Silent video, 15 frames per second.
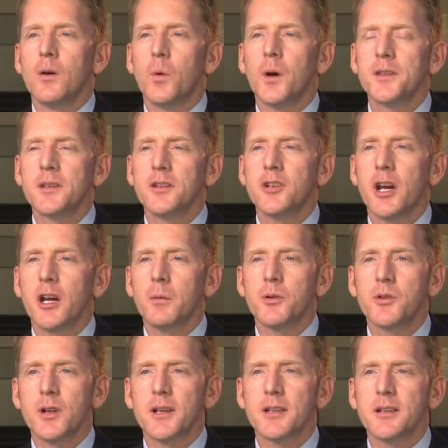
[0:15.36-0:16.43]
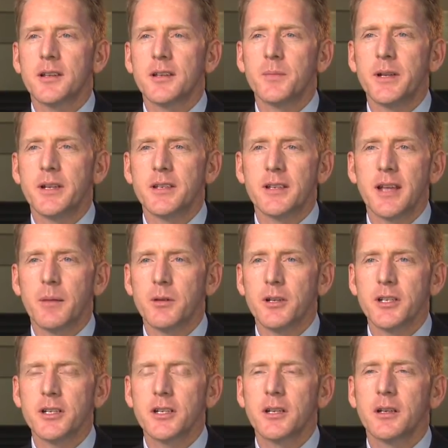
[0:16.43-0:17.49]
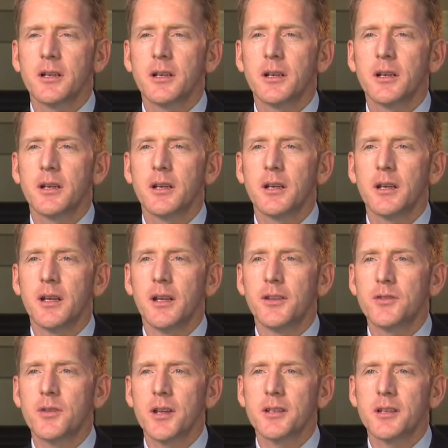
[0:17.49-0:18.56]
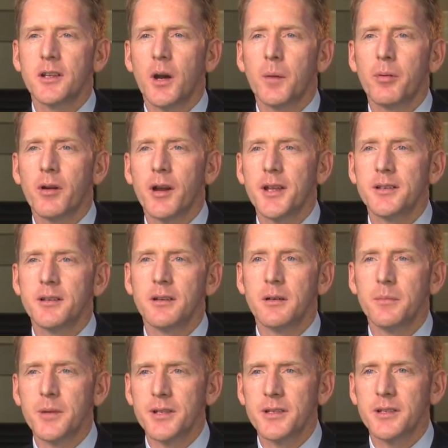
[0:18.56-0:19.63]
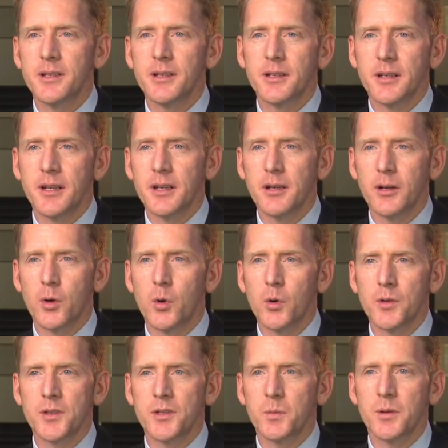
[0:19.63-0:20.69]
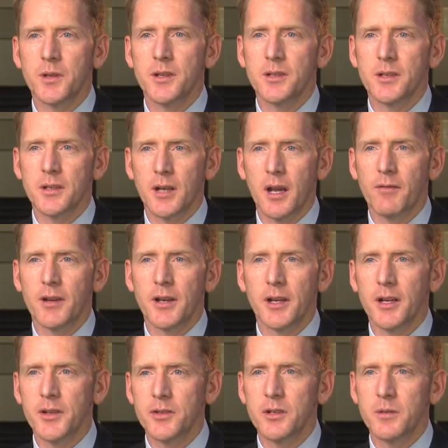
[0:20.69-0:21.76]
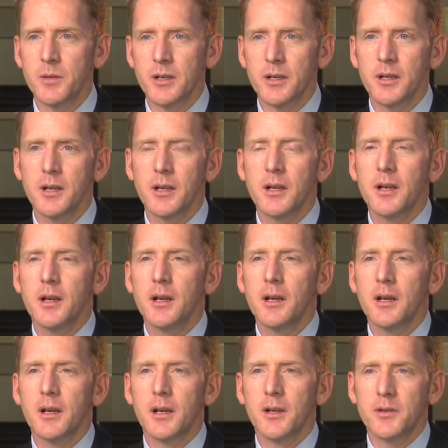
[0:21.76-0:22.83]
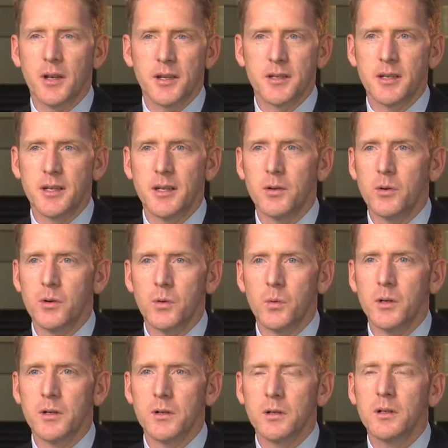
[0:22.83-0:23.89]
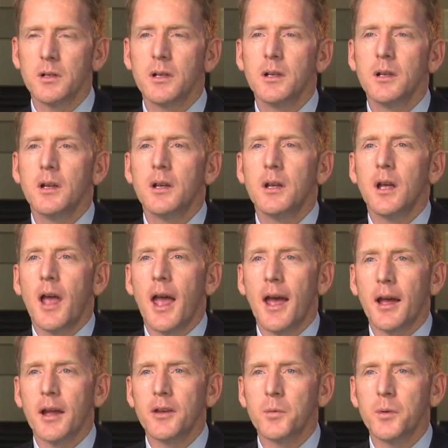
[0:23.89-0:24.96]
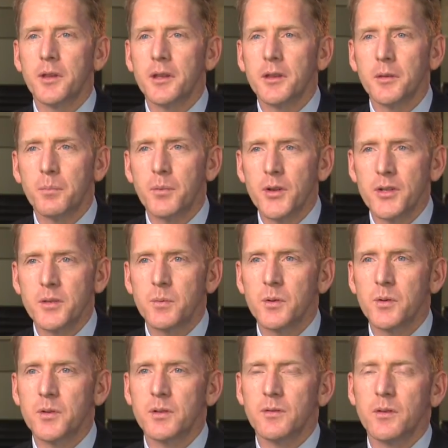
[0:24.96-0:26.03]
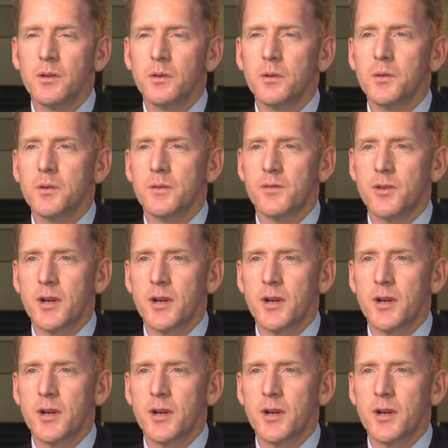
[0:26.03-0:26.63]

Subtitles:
Once a charitable trust has been established, its trustee operates and administers in accordance with its governing instrument, a trust deed or a will, and within the principles of the laws of